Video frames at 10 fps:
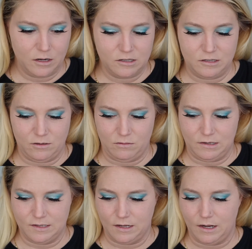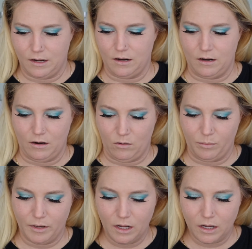As soon as I get it
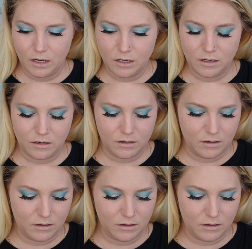open.